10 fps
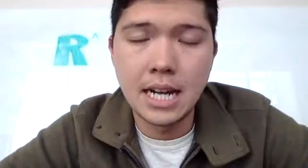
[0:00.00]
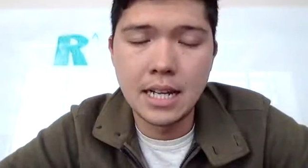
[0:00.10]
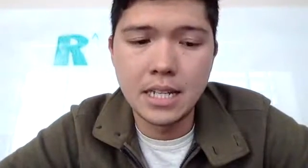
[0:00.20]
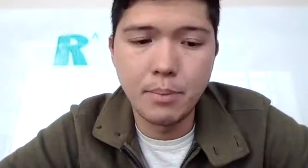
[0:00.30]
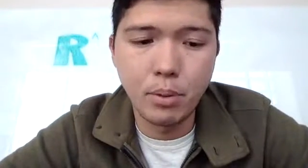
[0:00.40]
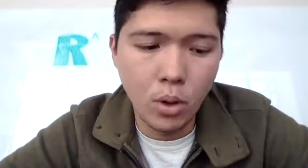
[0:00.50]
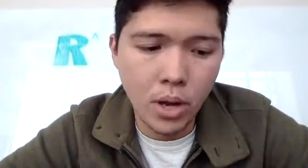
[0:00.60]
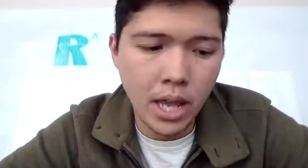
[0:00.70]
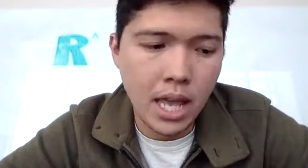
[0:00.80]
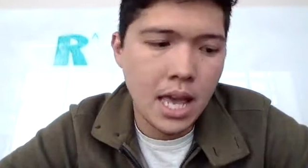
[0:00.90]

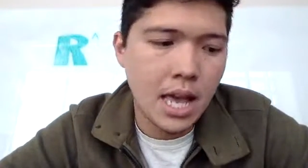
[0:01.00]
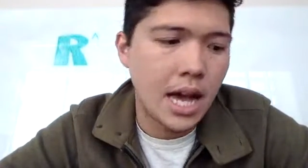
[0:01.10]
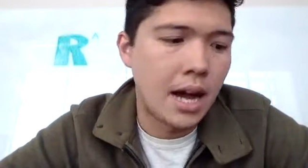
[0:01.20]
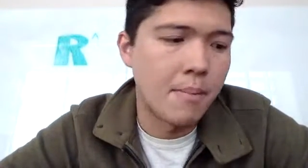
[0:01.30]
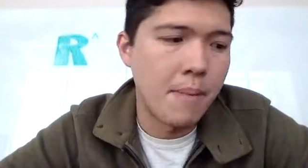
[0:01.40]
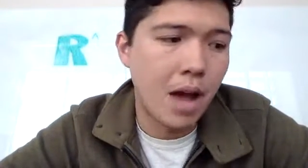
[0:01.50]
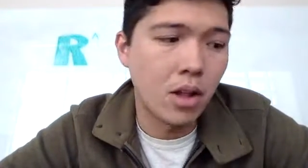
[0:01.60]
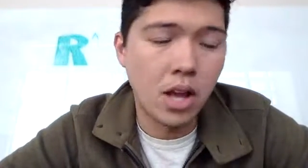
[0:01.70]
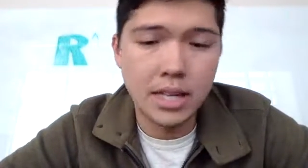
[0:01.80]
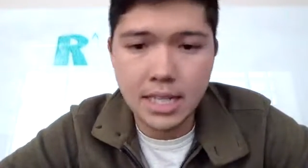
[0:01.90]
deploy, how
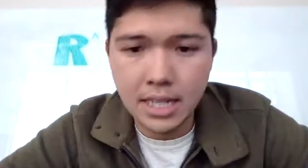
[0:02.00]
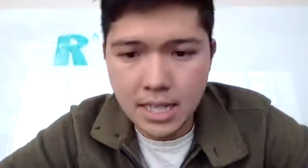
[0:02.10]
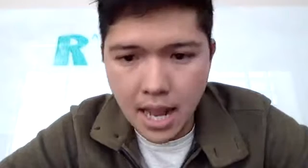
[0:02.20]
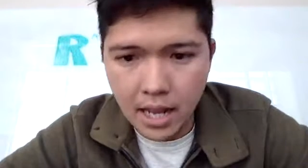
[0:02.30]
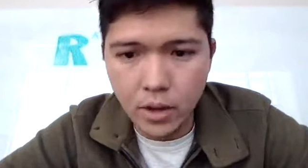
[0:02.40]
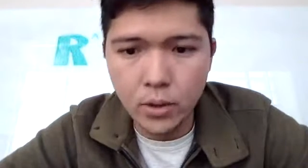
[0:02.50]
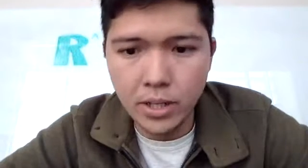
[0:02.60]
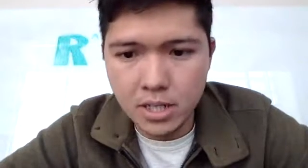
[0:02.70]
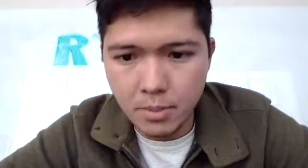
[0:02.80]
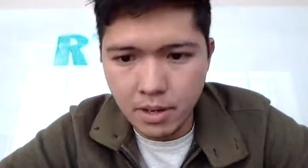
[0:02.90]
long it's going to take, who
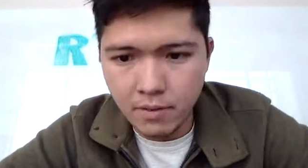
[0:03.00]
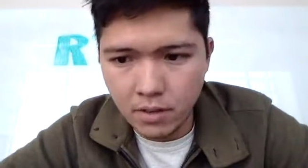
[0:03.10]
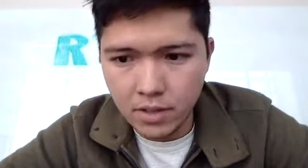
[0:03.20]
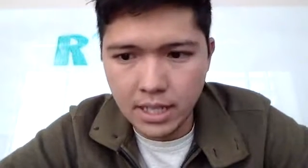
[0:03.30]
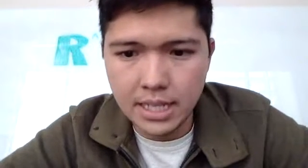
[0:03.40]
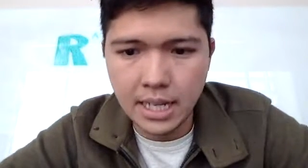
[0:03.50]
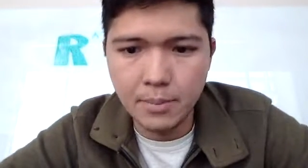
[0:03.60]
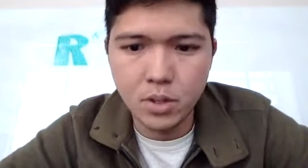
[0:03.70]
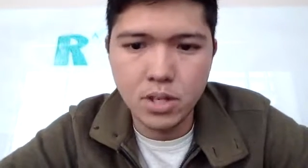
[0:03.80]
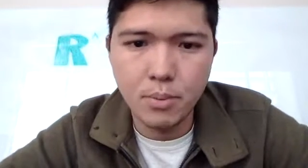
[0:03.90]
needs to be involved on the
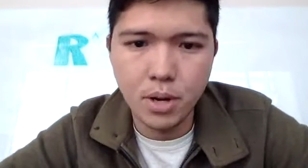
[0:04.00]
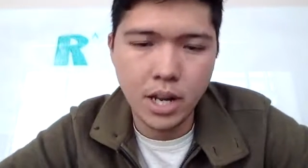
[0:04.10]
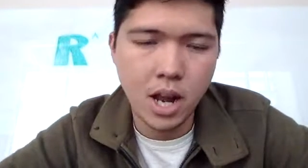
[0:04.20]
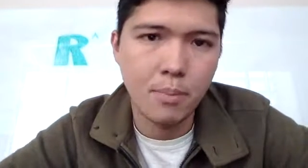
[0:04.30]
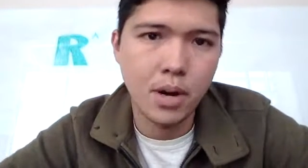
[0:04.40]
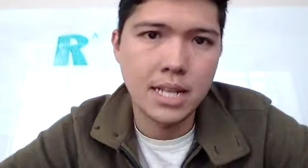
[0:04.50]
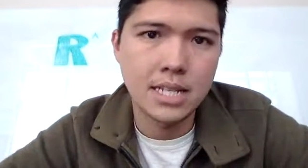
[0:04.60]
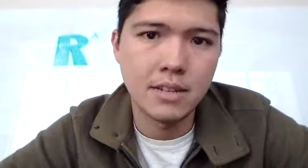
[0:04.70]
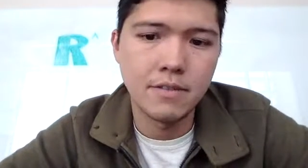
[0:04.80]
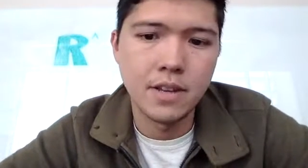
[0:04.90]
team. So it's a pretty
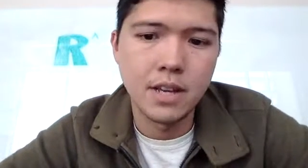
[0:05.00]
comprehensive